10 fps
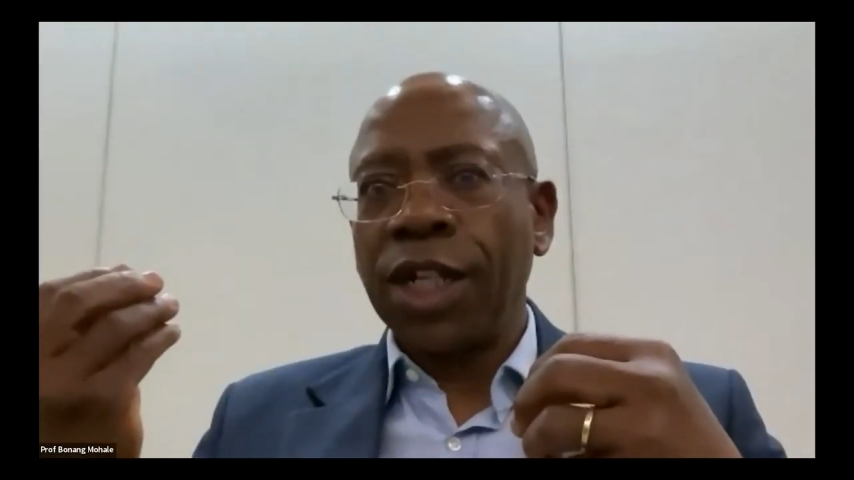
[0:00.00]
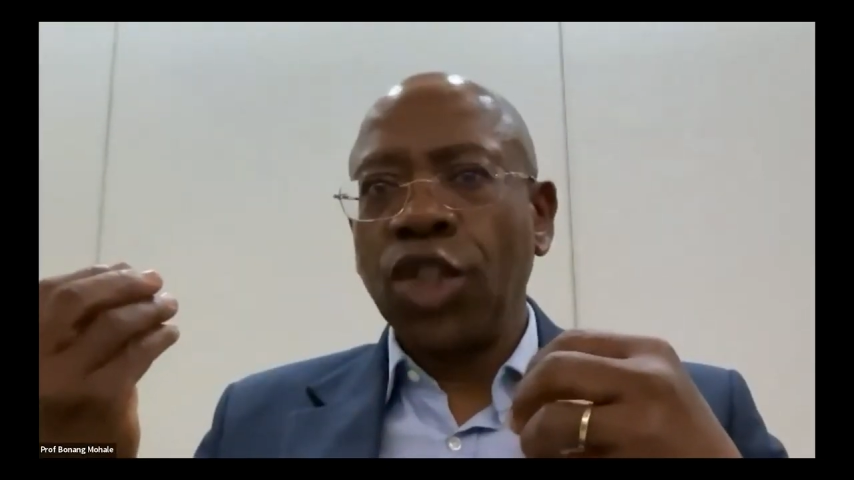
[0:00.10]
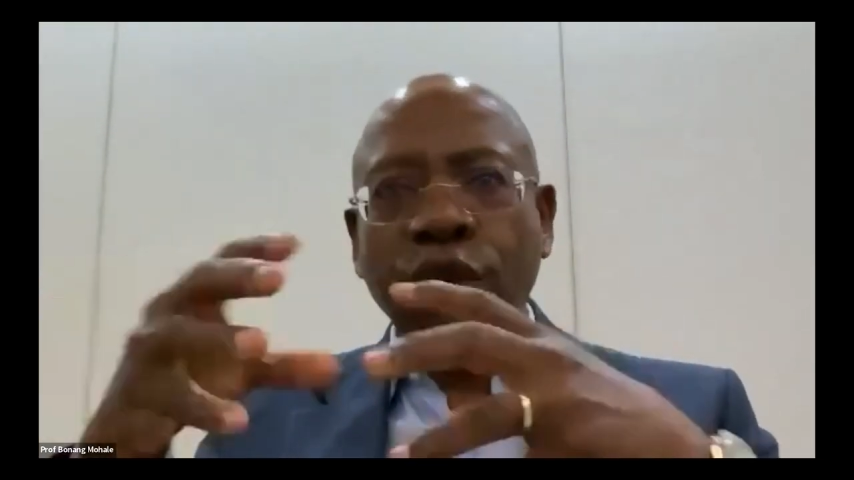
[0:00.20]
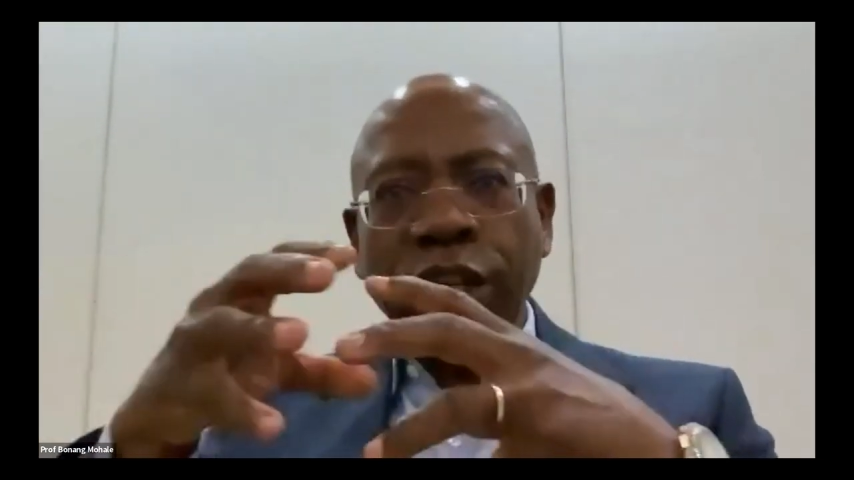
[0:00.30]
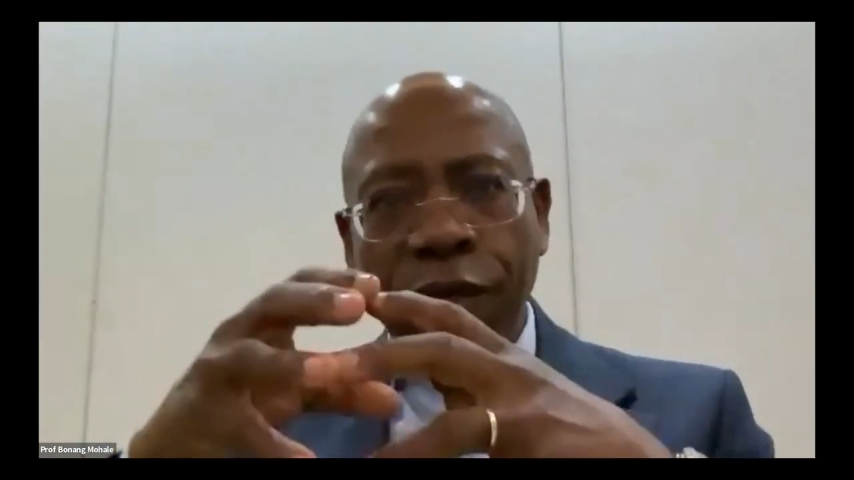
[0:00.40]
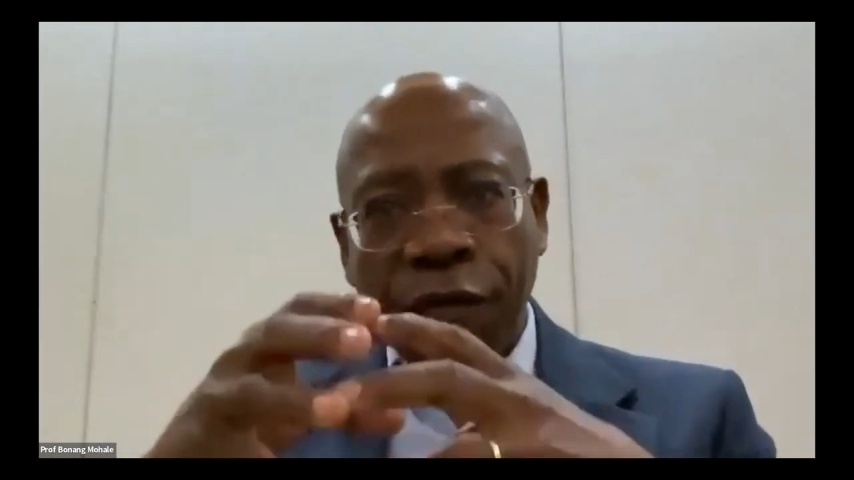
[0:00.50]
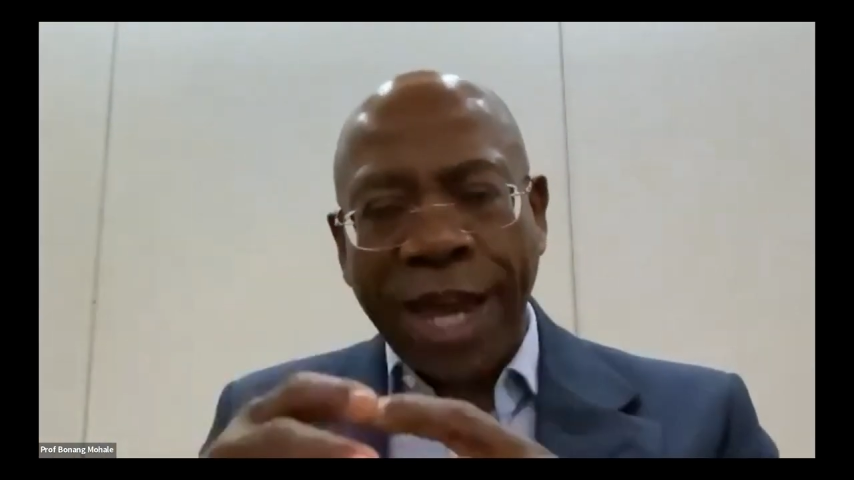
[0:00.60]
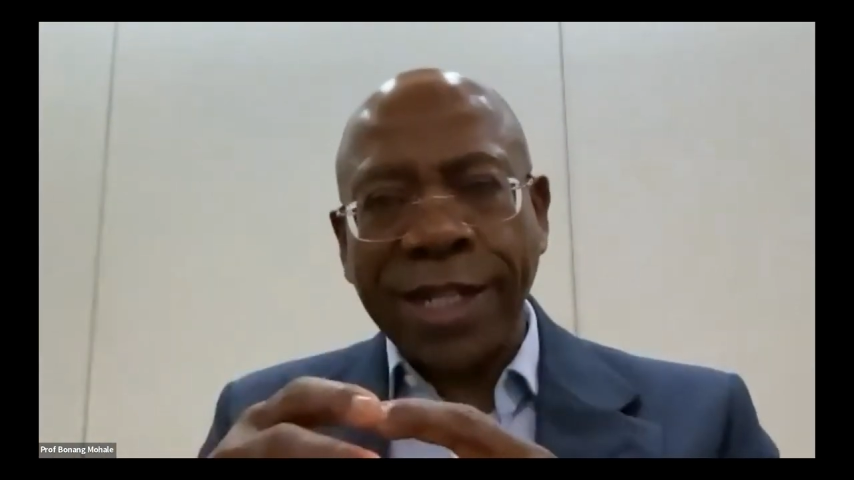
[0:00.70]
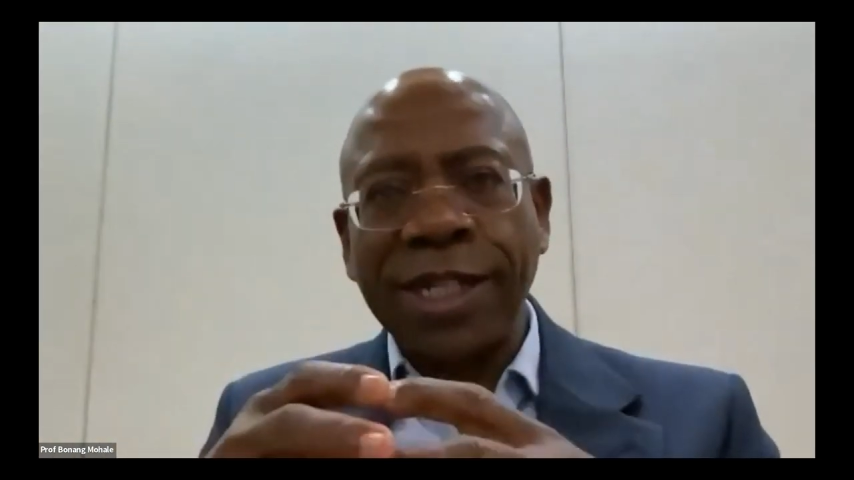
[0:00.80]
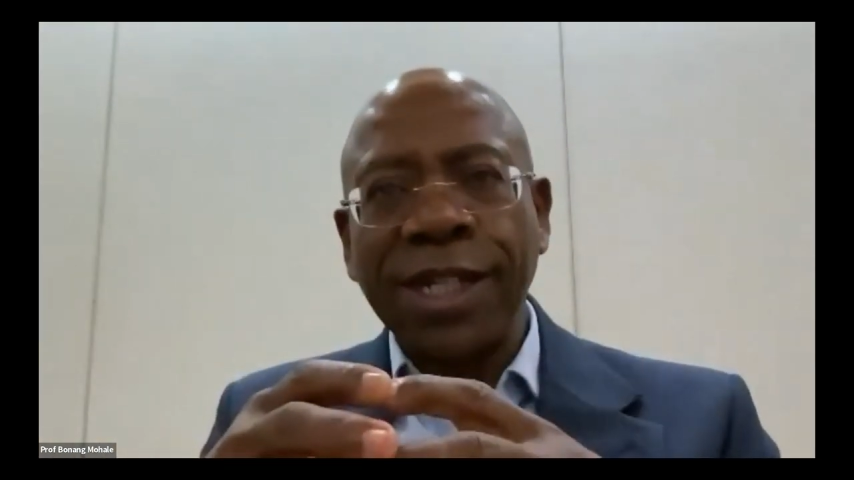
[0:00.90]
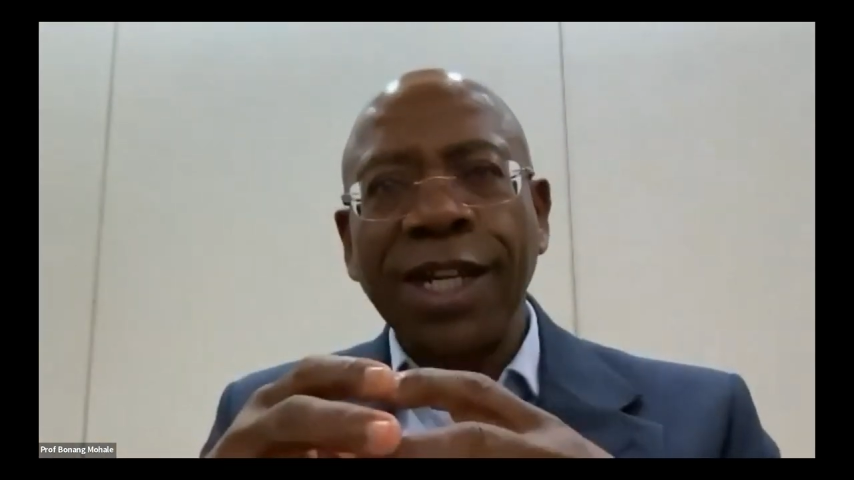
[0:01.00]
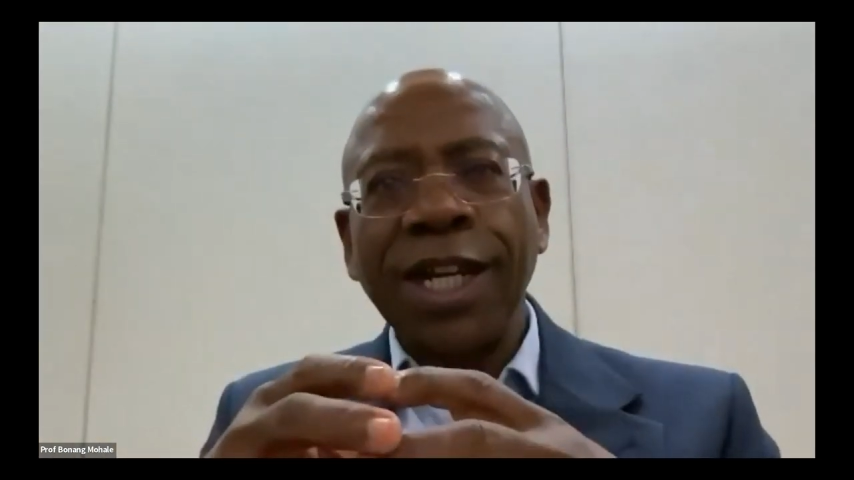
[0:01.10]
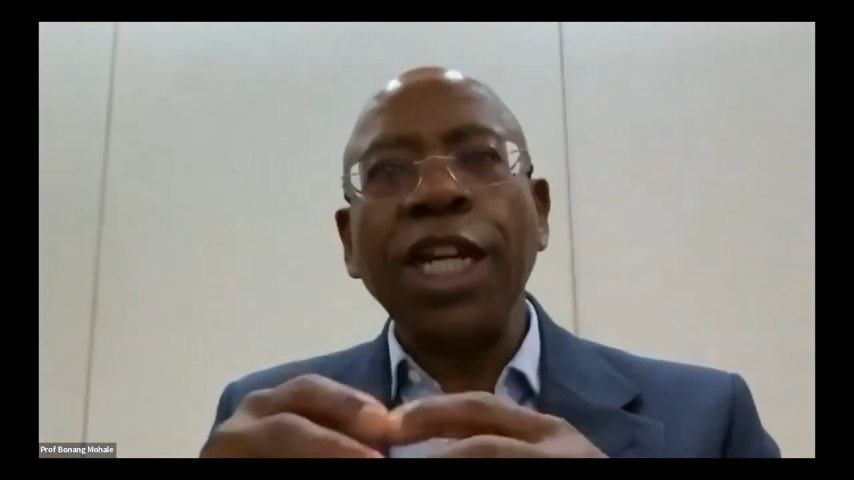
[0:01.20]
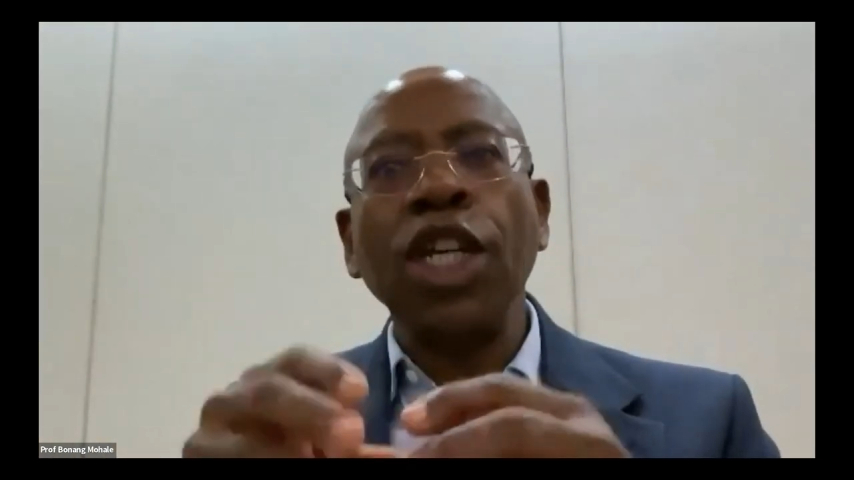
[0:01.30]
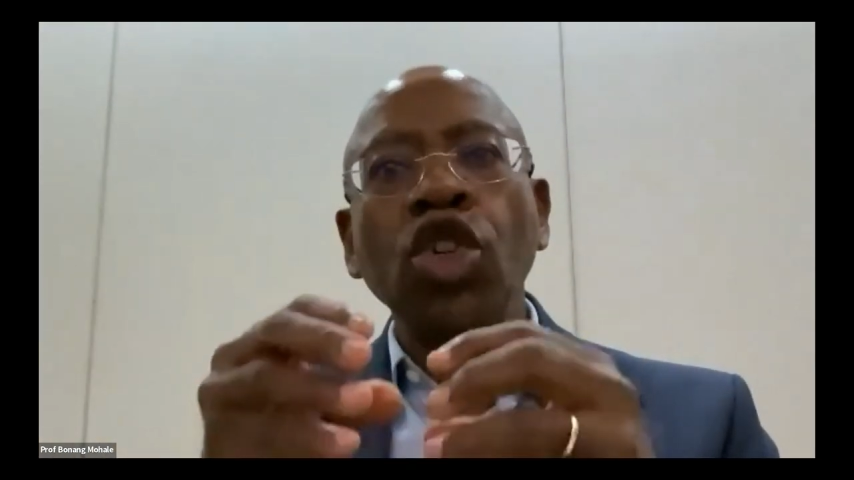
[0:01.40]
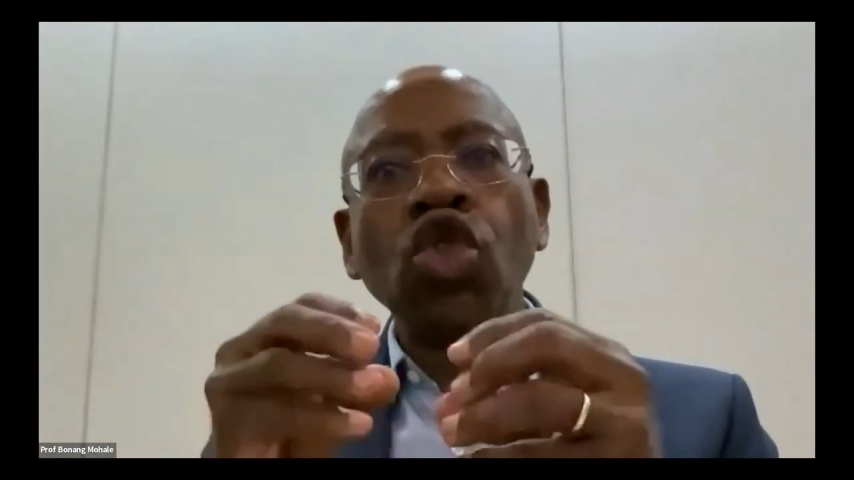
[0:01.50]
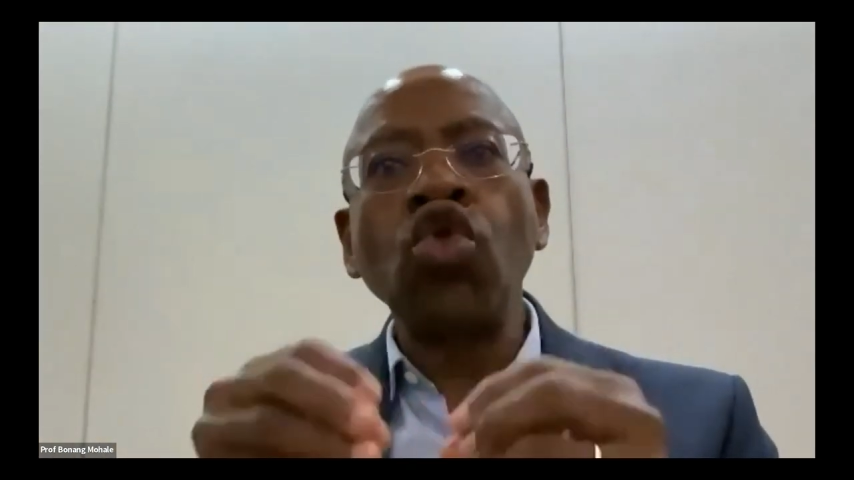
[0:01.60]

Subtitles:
to invest in